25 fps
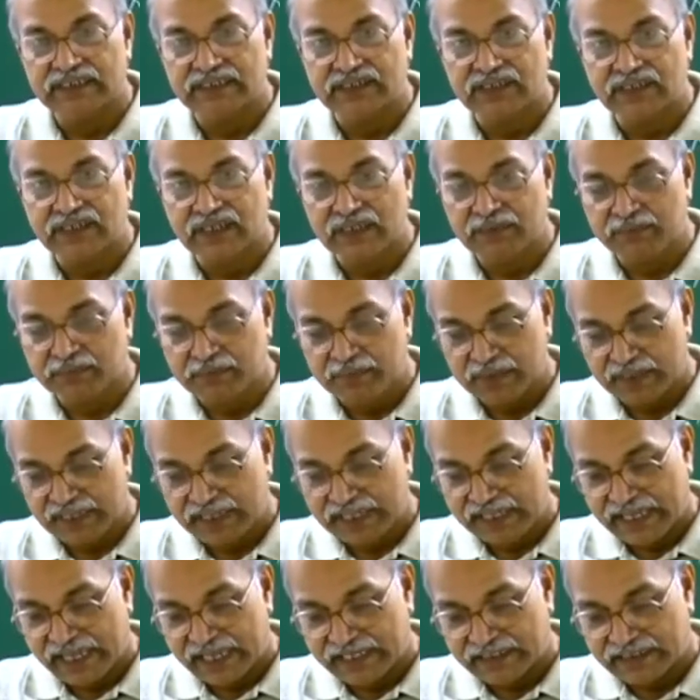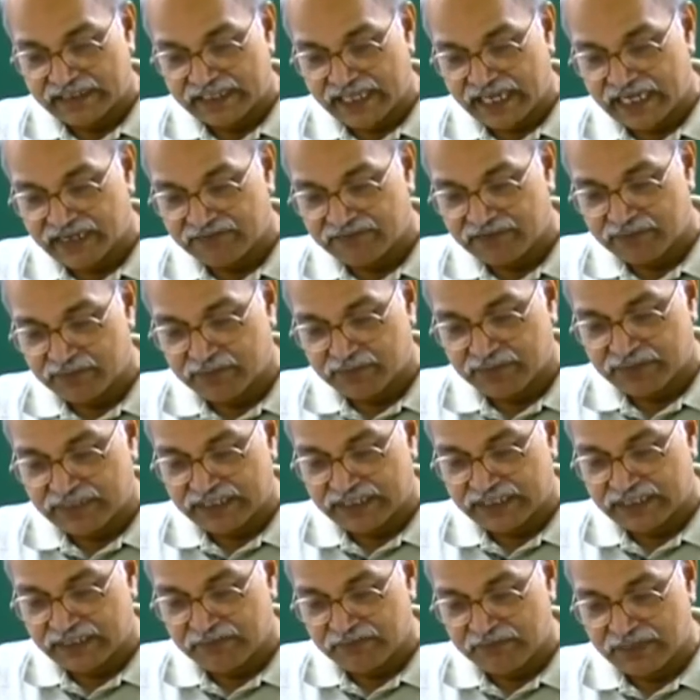strip, and that we put
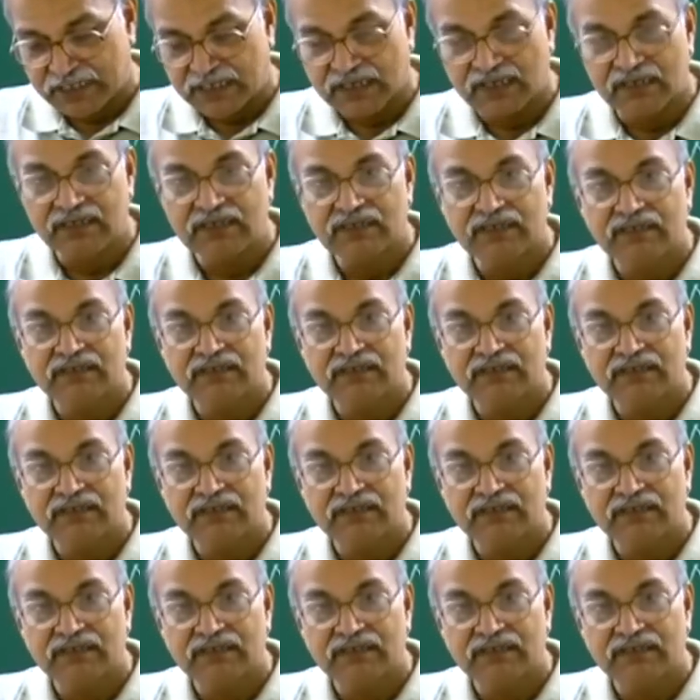in the middle.